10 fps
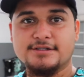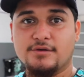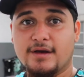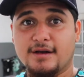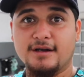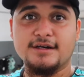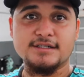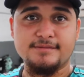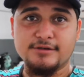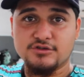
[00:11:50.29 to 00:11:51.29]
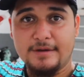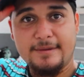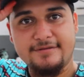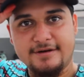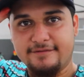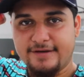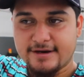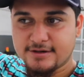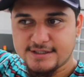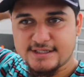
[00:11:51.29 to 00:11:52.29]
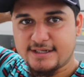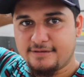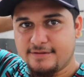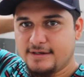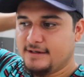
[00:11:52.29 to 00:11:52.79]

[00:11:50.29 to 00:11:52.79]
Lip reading: So when customers drop off their vehicles and stuff,